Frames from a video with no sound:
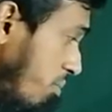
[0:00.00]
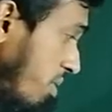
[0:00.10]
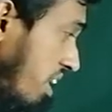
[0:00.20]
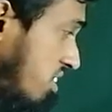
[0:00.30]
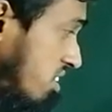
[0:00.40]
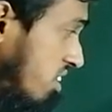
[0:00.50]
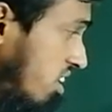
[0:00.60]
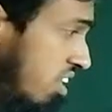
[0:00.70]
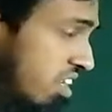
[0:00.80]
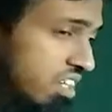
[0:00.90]
the base,
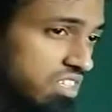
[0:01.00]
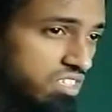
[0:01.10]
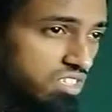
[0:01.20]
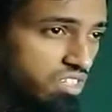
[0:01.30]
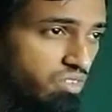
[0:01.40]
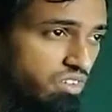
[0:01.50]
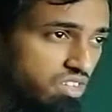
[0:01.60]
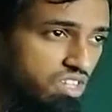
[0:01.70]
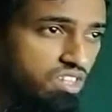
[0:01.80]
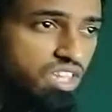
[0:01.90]
so
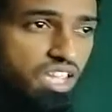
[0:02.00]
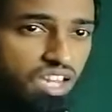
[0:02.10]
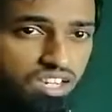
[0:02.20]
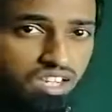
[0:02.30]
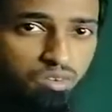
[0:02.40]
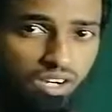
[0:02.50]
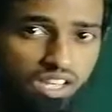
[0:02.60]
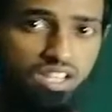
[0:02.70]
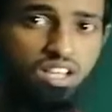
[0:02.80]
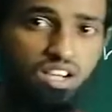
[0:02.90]
they can give
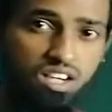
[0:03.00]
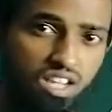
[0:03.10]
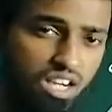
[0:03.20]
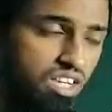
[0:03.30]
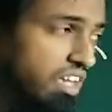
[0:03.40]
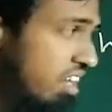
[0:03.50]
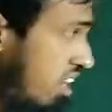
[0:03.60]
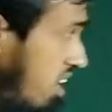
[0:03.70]
another data.